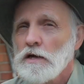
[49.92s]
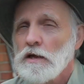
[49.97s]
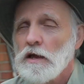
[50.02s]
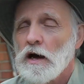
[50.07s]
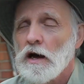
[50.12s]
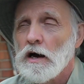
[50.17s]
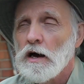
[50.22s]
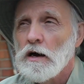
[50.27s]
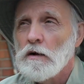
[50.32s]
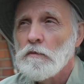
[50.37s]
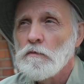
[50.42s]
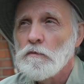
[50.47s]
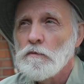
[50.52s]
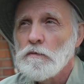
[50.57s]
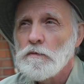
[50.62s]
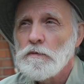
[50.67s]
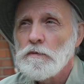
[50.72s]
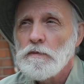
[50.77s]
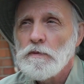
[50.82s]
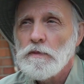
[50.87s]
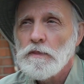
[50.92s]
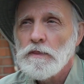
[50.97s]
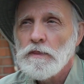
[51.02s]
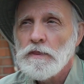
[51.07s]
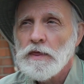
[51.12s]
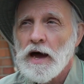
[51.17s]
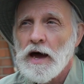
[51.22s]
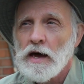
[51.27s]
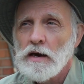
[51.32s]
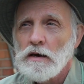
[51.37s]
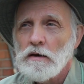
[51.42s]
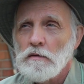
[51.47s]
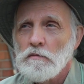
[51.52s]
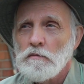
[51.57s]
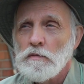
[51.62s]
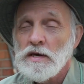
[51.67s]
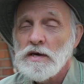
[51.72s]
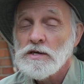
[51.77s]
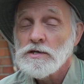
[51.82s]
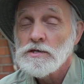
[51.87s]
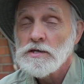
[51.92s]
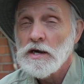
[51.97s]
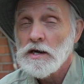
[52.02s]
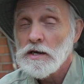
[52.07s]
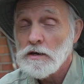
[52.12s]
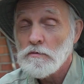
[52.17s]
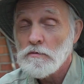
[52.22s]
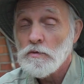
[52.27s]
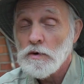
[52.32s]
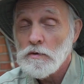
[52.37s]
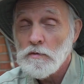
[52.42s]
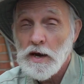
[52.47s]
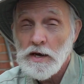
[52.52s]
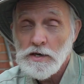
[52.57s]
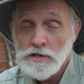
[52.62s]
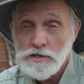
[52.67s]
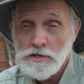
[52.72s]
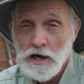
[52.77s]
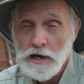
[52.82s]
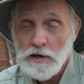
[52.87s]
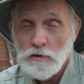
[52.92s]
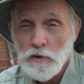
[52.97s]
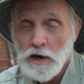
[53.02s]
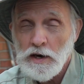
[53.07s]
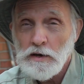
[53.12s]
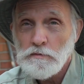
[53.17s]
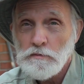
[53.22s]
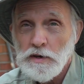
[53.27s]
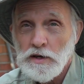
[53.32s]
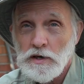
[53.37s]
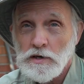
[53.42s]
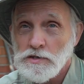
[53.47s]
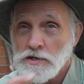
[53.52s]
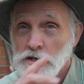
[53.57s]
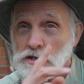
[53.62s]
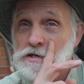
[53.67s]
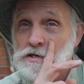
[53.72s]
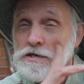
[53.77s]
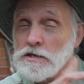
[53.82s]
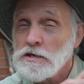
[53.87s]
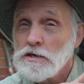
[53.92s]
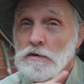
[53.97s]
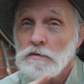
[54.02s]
That means that it remains lightweight because it's